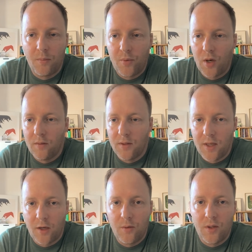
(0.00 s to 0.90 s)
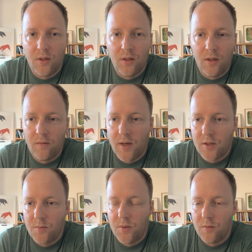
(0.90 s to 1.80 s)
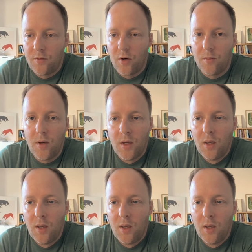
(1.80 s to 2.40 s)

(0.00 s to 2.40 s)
private equity investment from